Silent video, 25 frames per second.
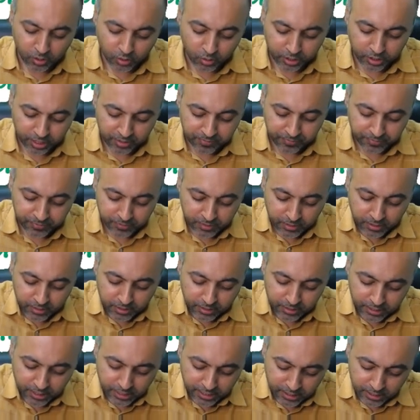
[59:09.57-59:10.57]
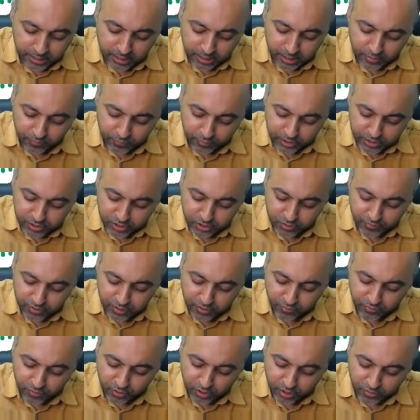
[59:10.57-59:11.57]
Okay, then which
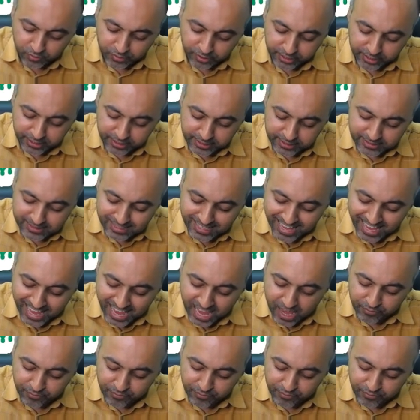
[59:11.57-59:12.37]
of the following is